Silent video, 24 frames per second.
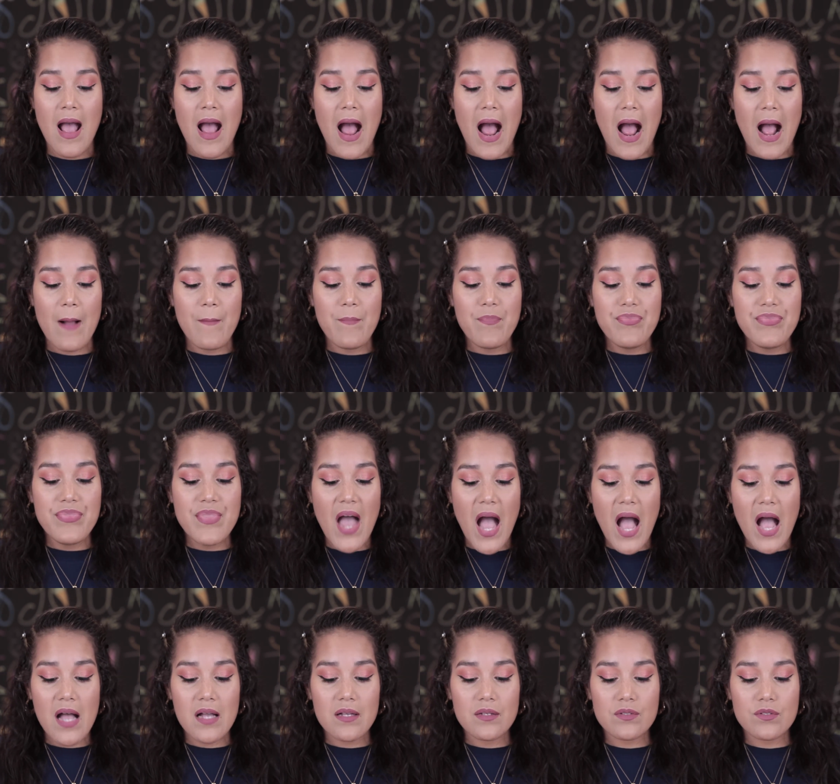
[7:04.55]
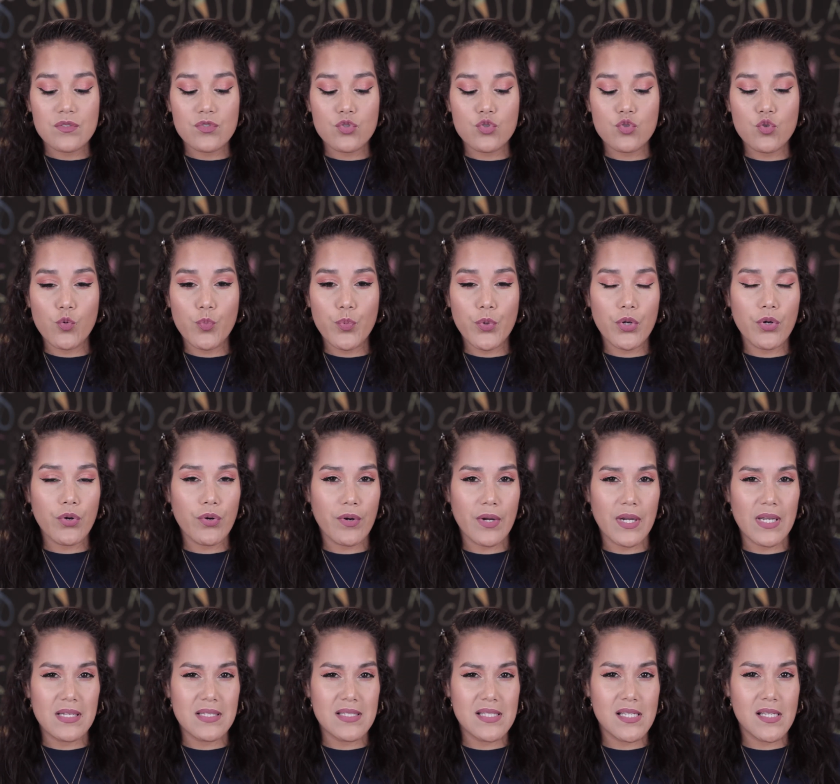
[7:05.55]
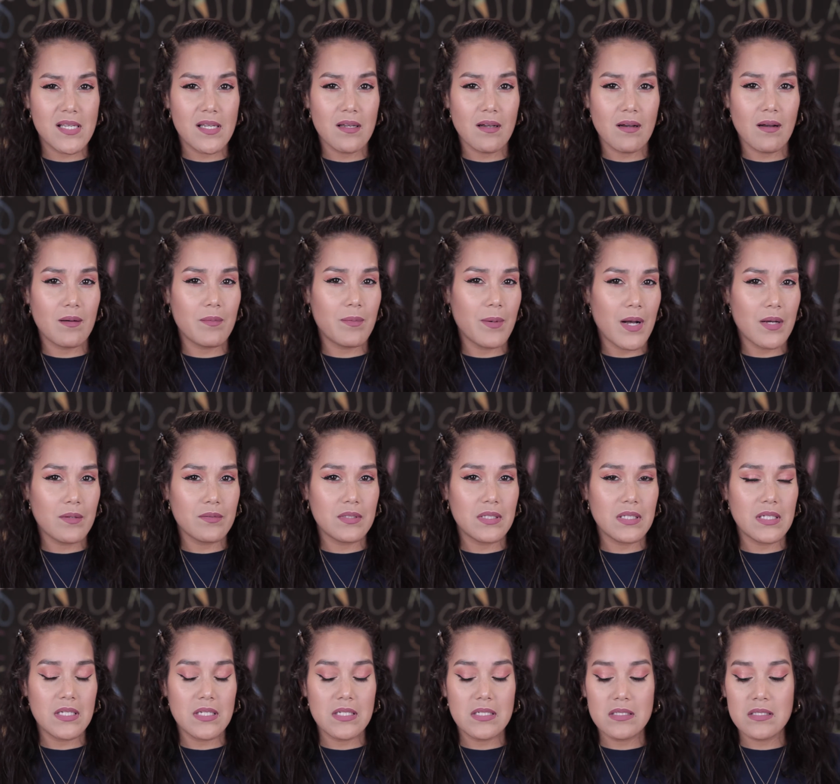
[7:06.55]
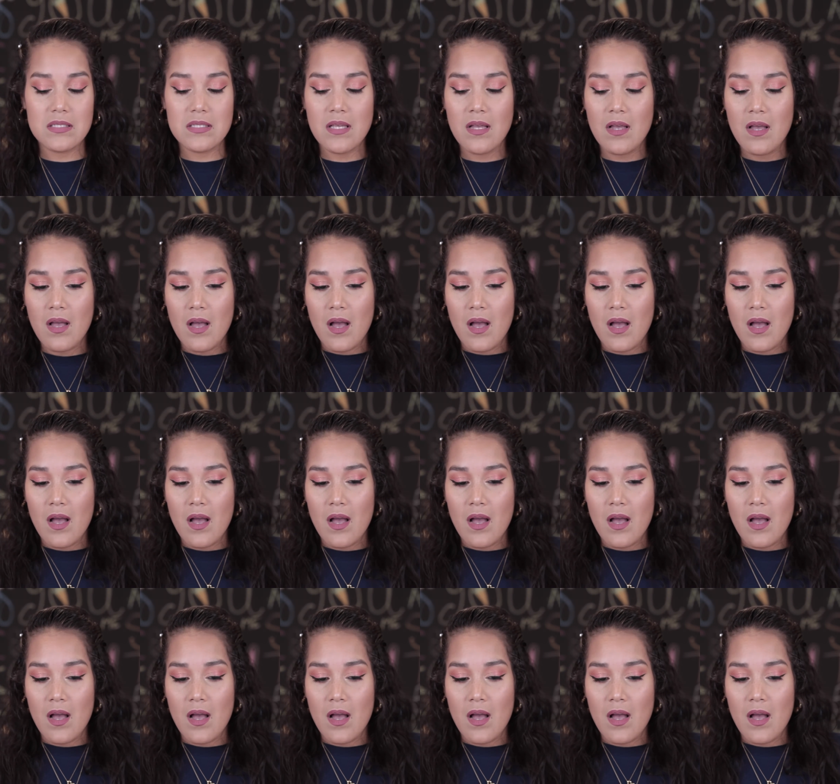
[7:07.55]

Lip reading: I'm not super crazy about these.